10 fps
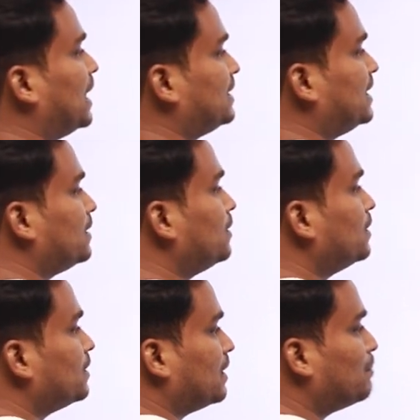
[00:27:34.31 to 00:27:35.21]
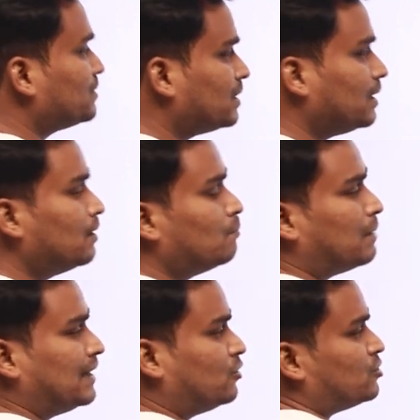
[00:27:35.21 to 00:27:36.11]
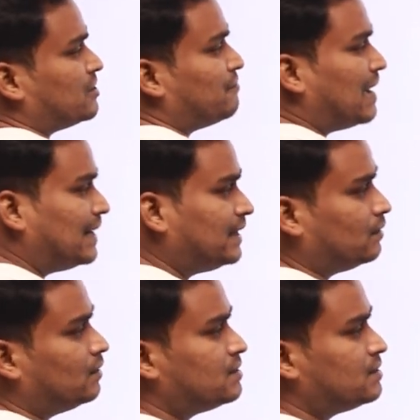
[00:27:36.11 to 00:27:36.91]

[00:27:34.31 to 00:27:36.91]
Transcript: And then number 3, microcephaly